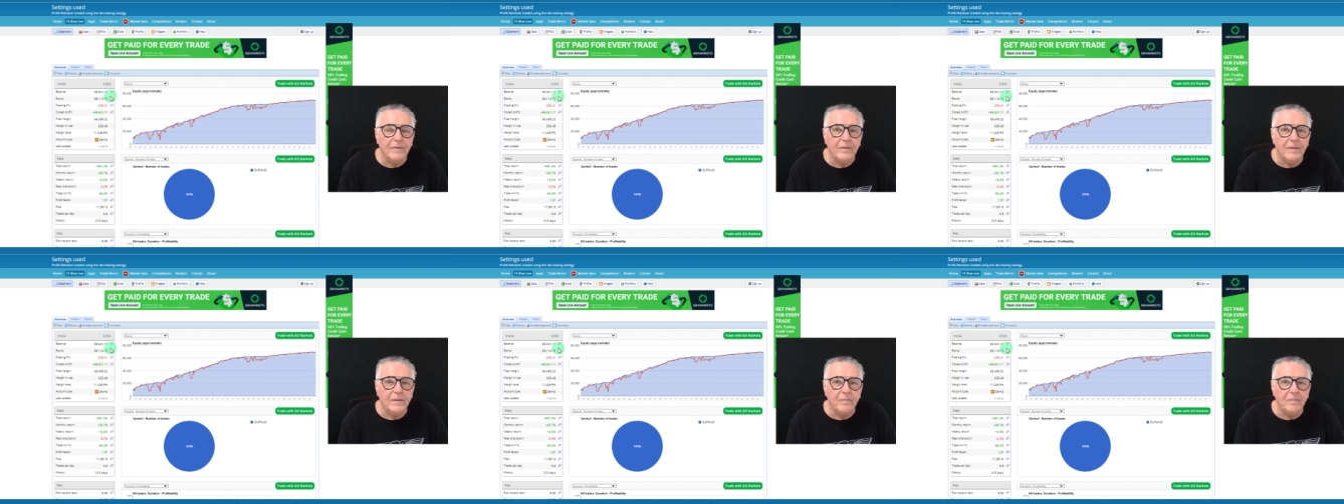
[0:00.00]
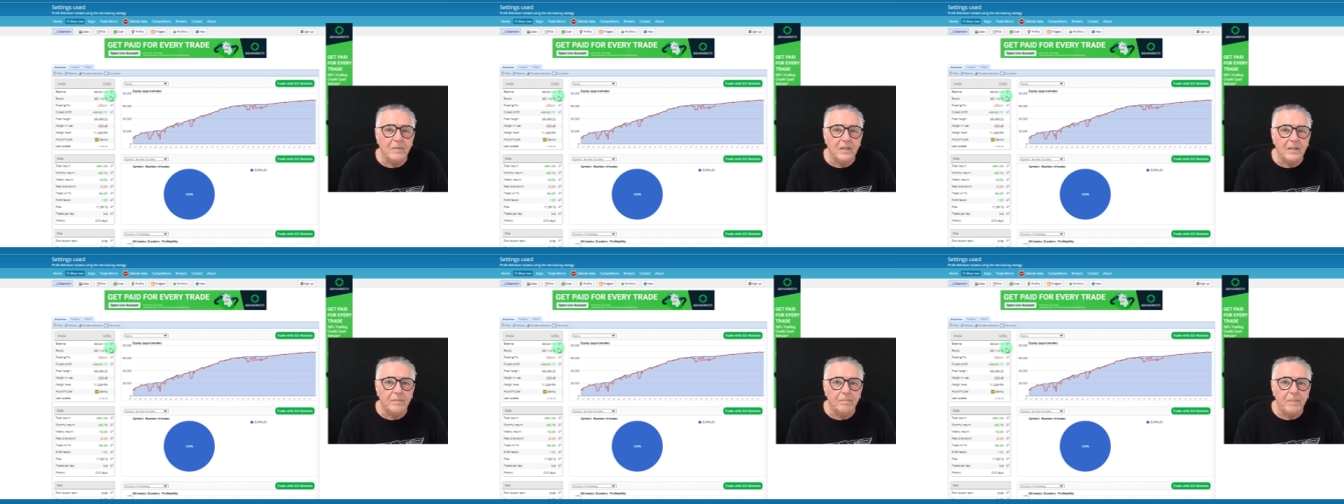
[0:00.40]

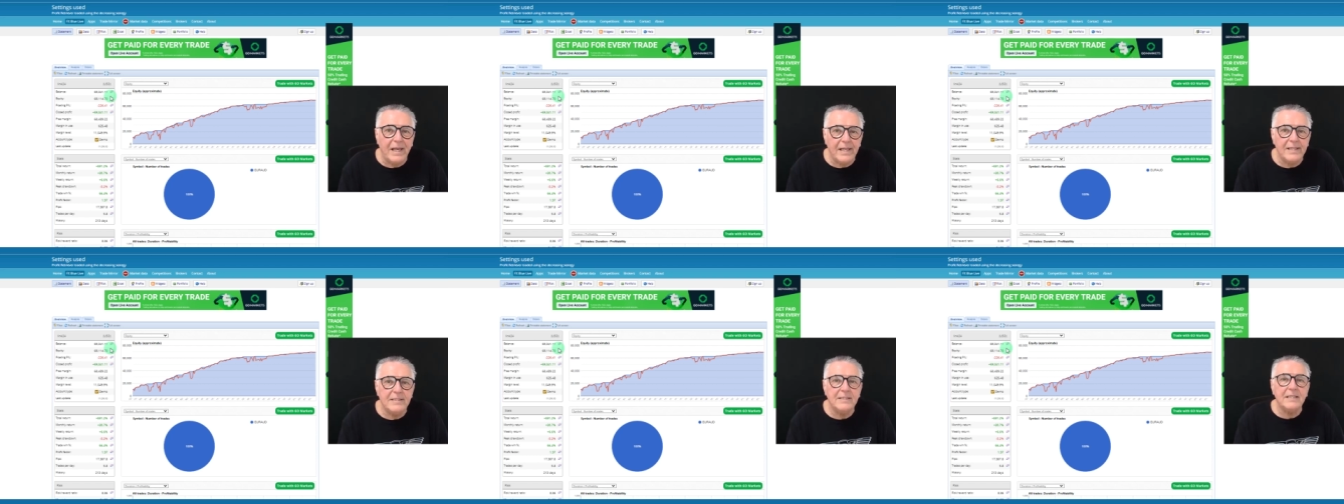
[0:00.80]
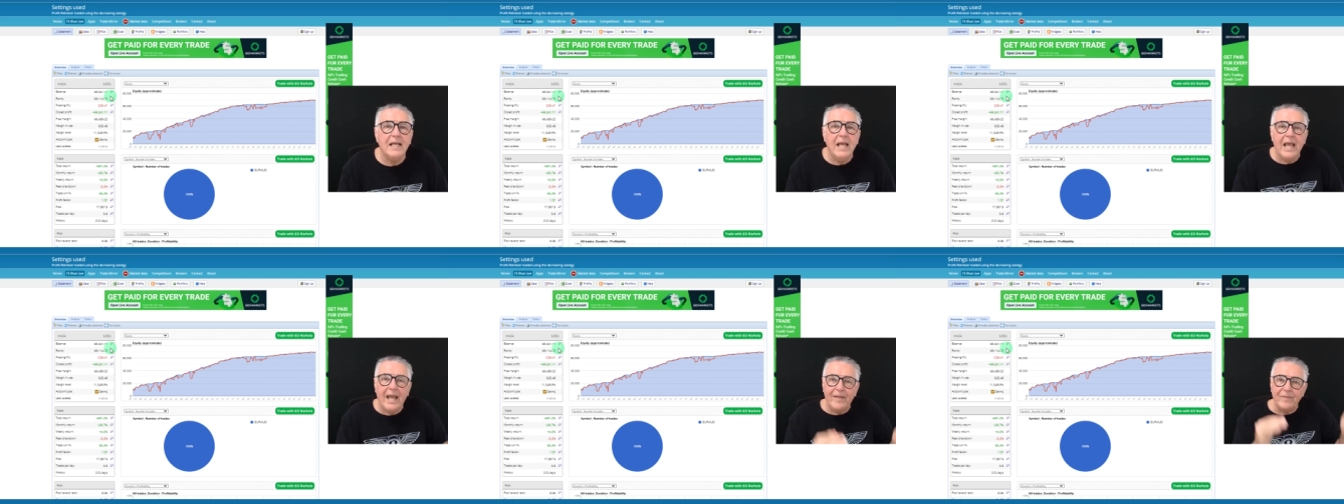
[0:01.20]
um, balance
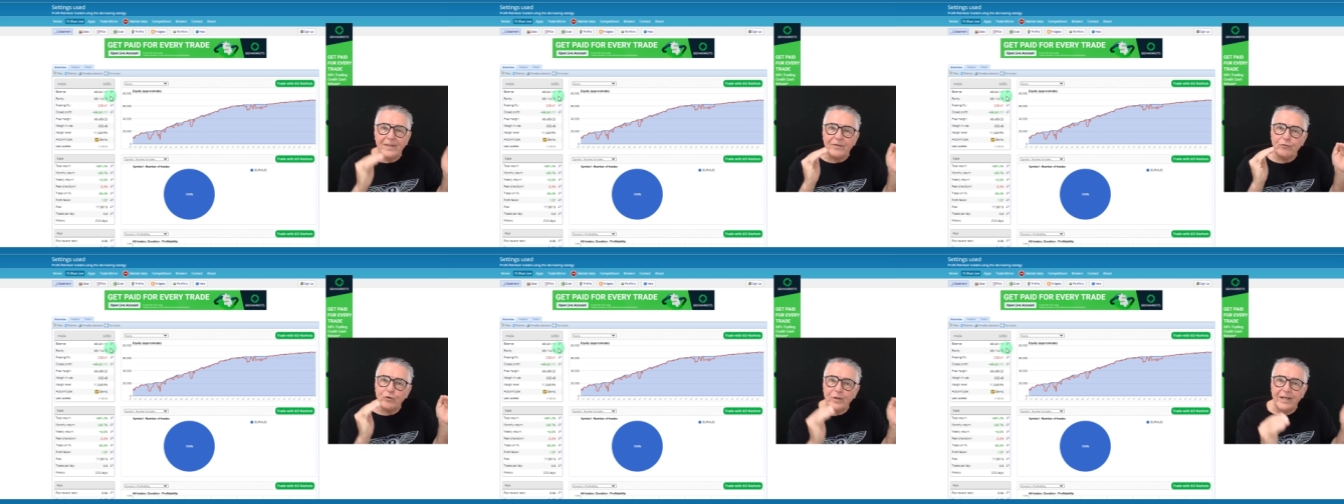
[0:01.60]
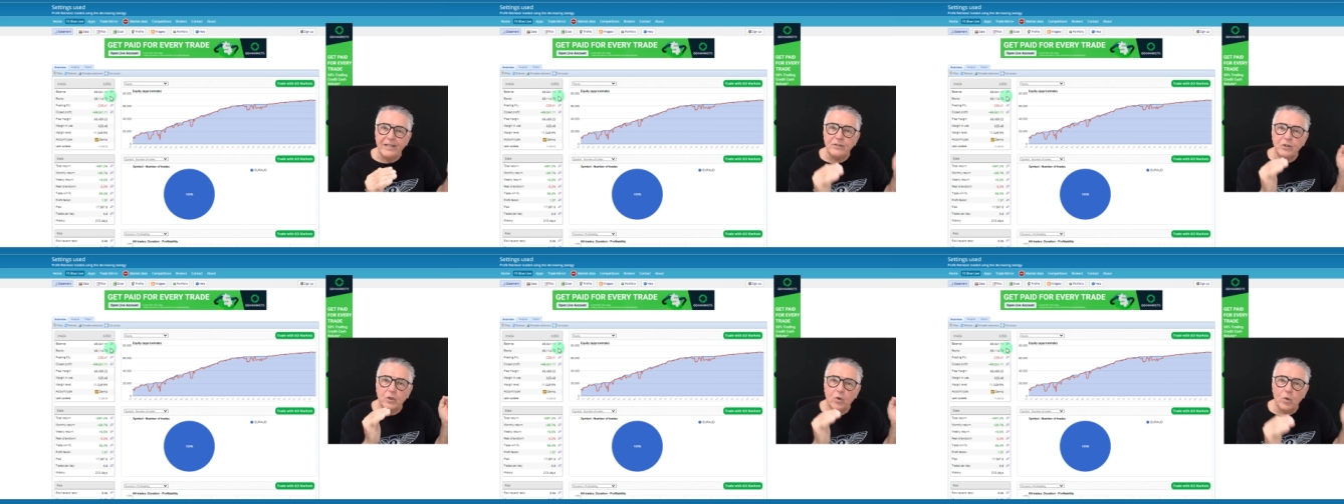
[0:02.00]
and it
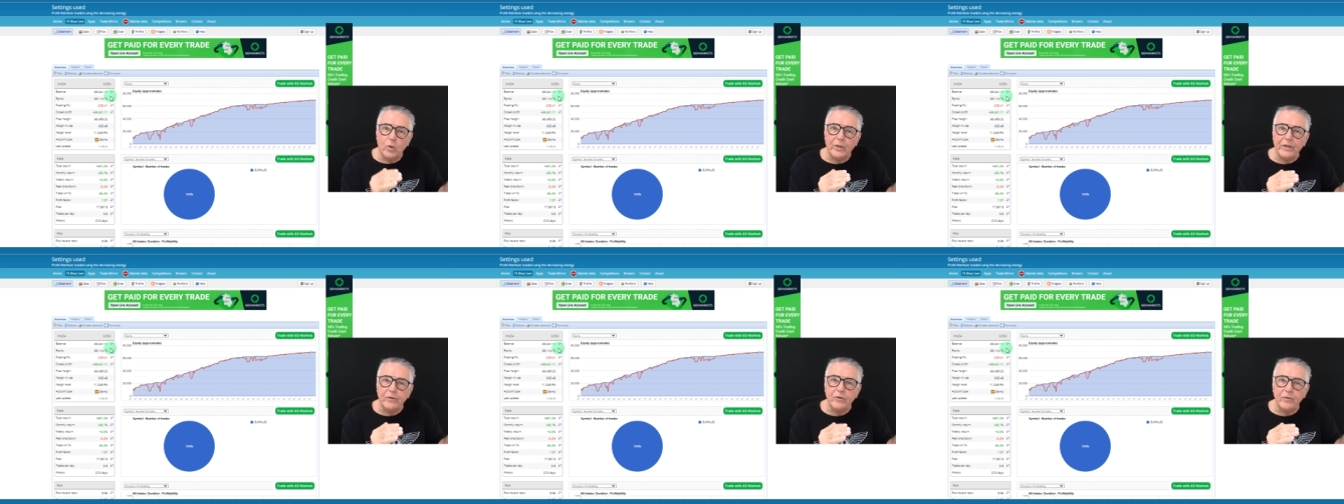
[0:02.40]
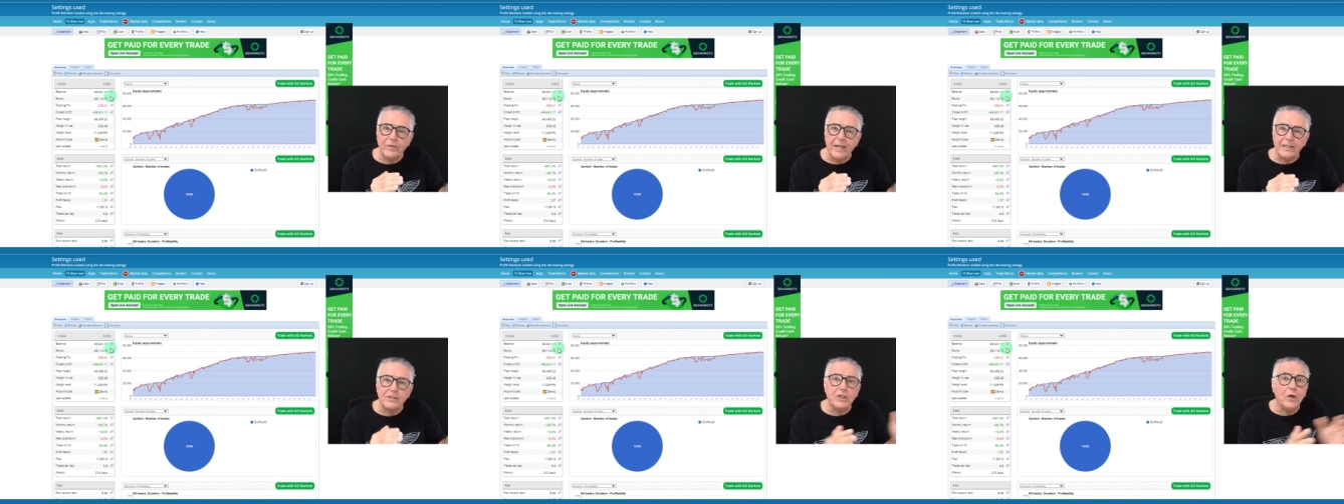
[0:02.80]
trades according to
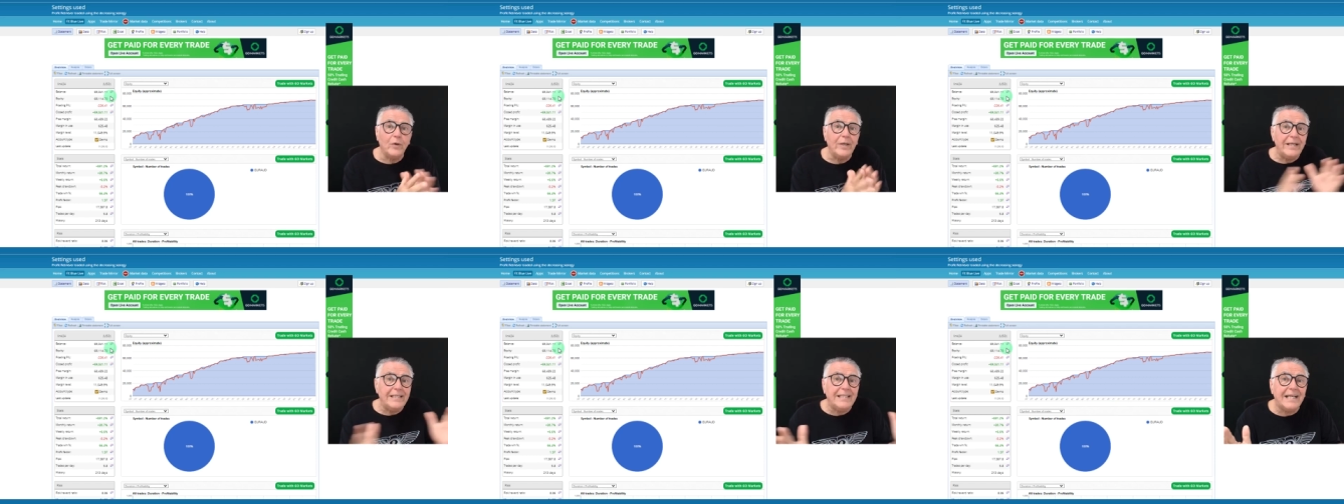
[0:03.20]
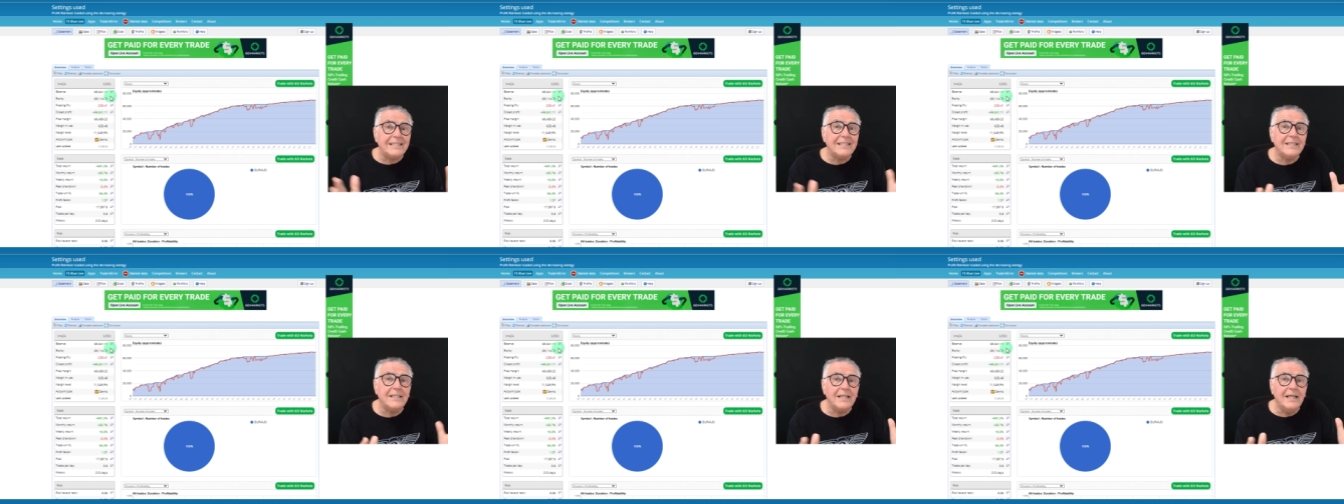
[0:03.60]
that. So it
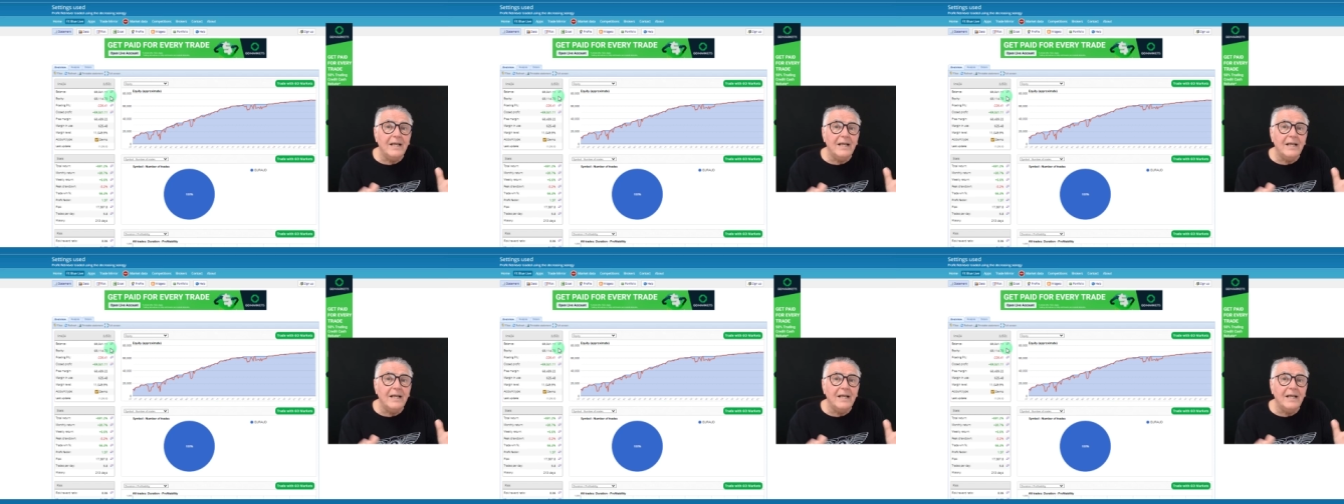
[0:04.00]
doesn't,